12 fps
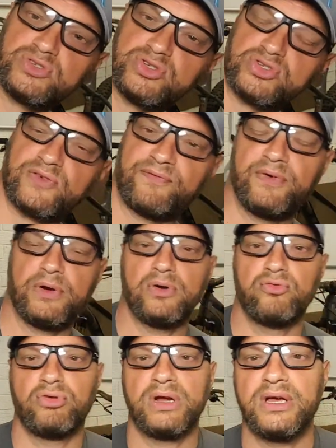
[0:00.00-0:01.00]
just
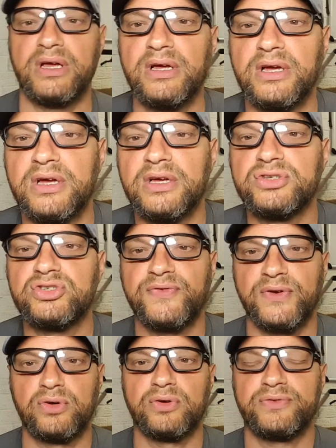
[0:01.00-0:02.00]
for uh, just
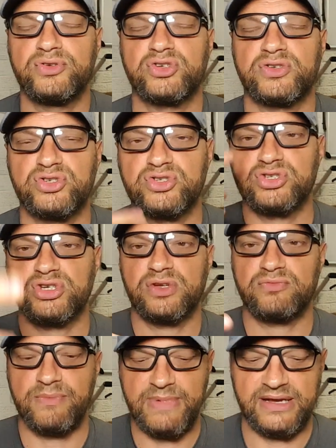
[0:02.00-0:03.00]
for good, just just
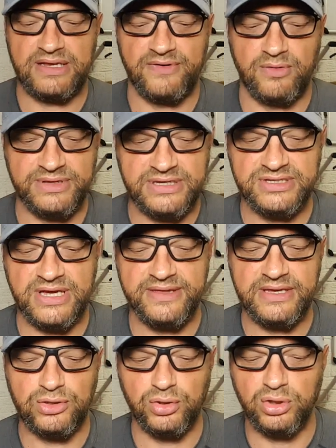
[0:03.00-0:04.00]
to remind everyone, these are
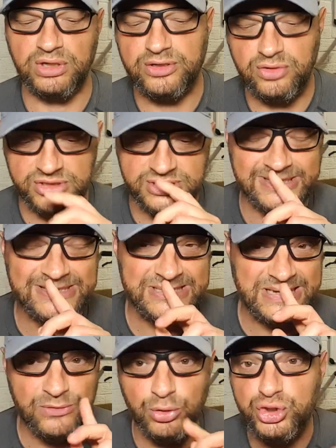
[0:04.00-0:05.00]
the Oakley Crosslink
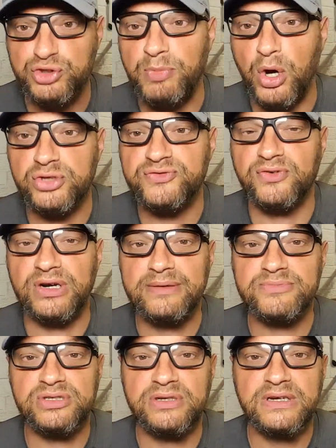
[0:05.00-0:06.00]
Zero Sports
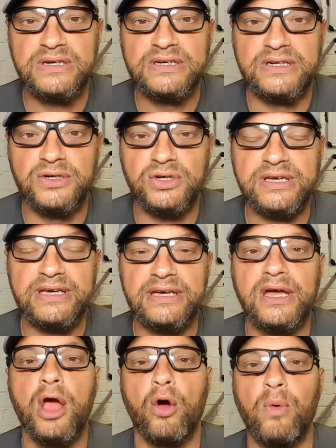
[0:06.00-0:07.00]
frames.
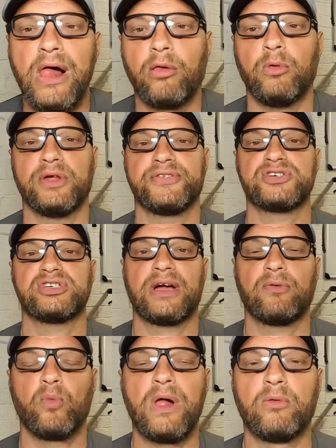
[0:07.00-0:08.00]
Okay, well worth a
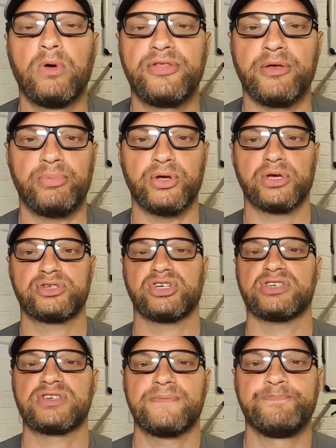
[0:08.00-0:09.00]
shot, well worth a
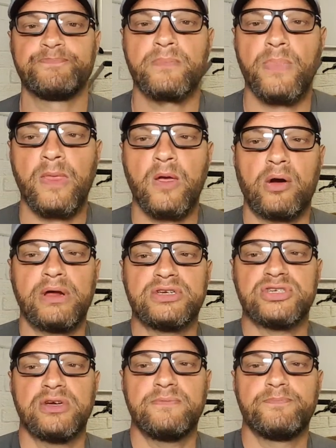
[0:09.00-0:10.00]
purchase. All right,
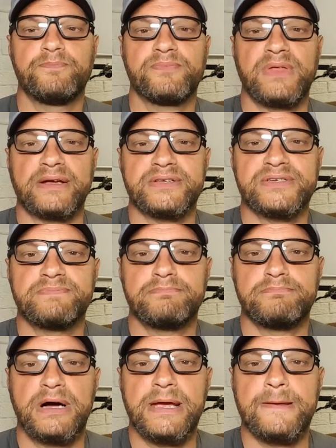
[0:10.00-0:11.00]
shoot. Thanks.
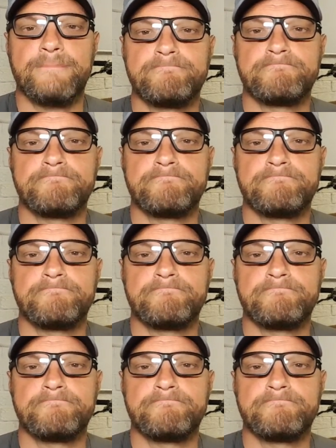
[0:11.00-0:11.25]
Bye.